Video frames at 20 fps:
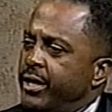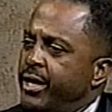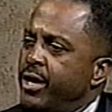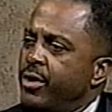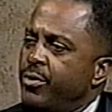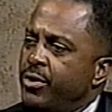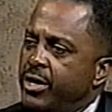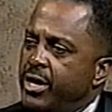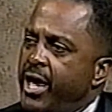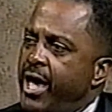
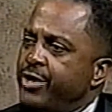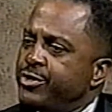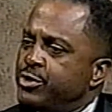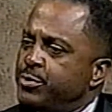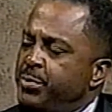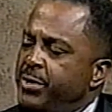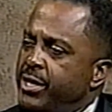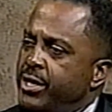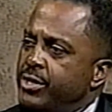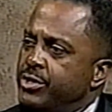hearing that
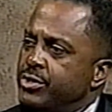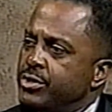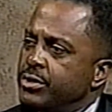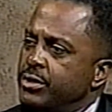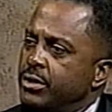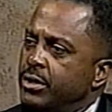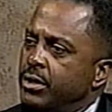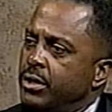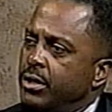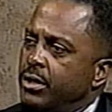
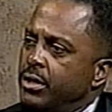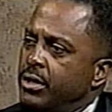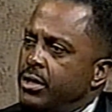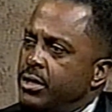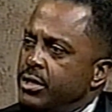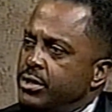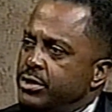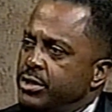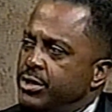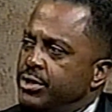speech,
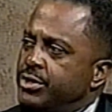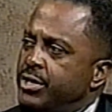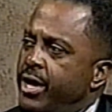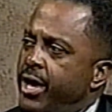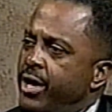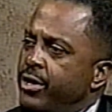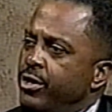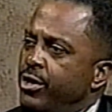she said,